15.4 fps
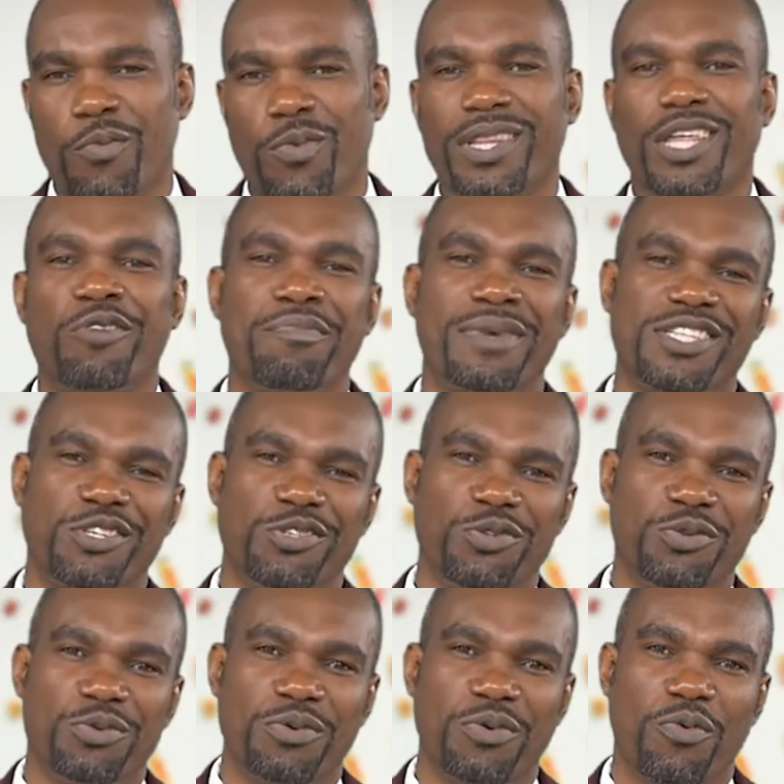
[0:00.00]
Without much
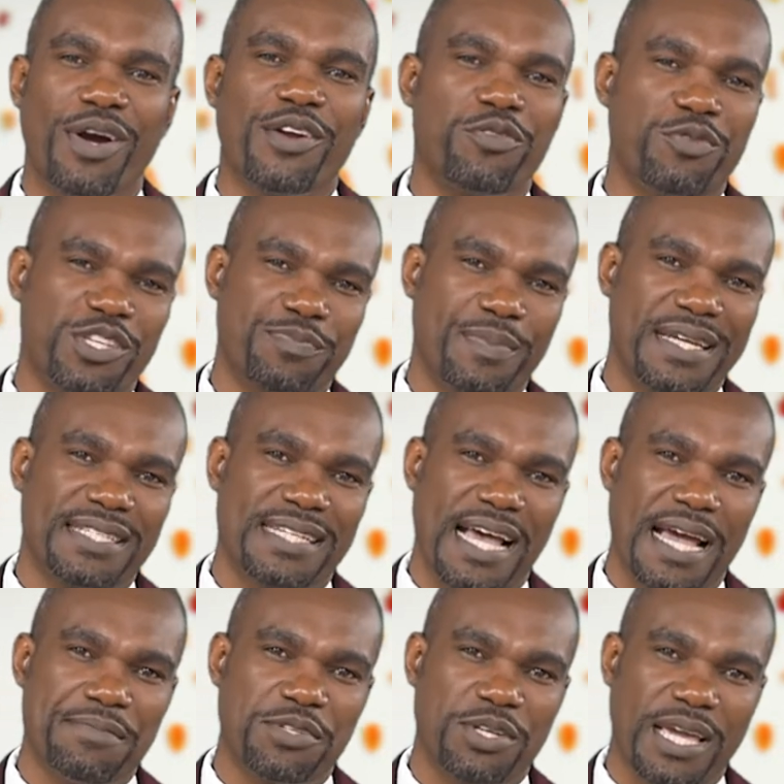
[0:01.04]
ado, why don't we spend
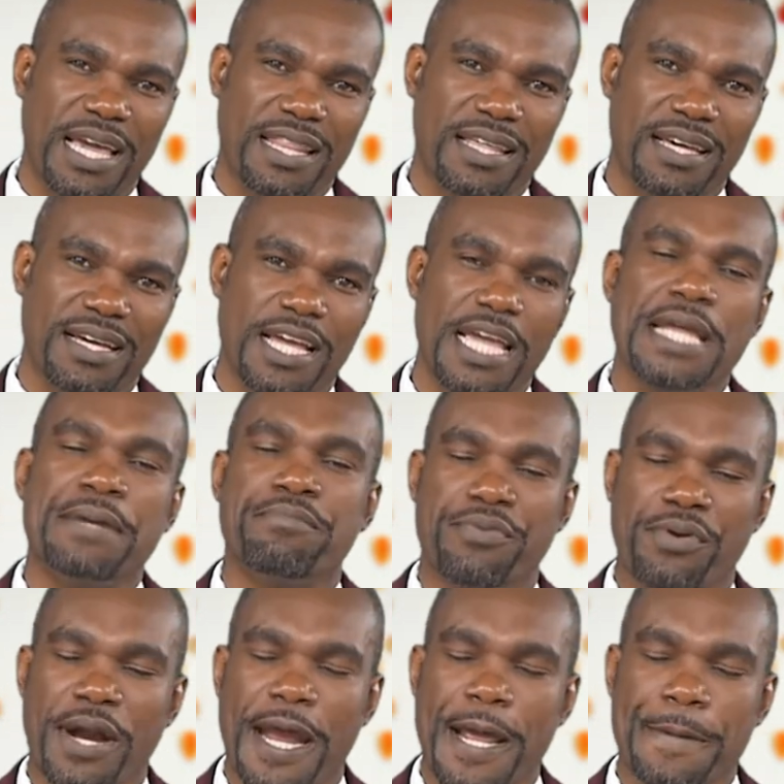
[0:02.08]
time together in
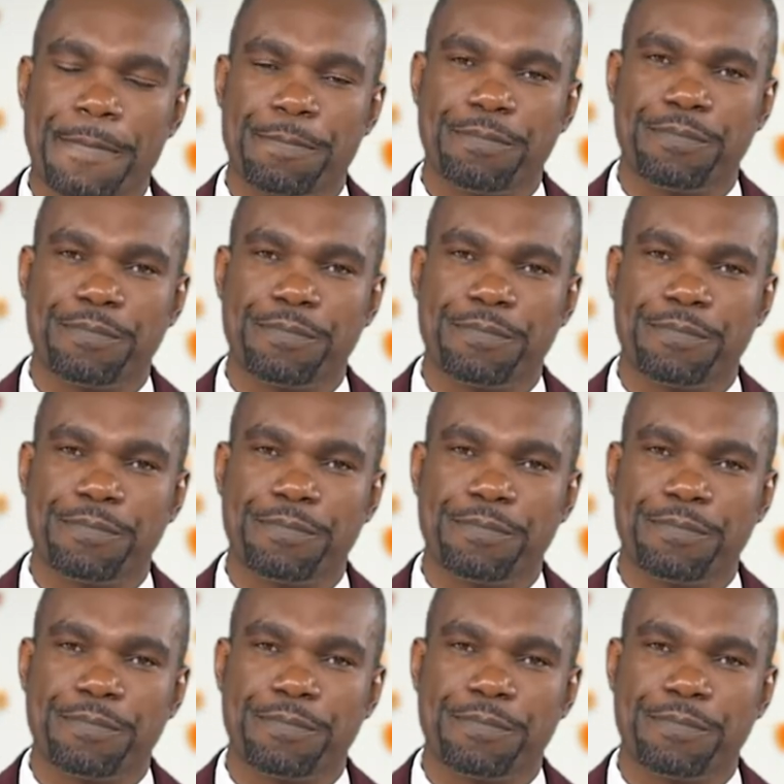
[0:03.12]
prayer?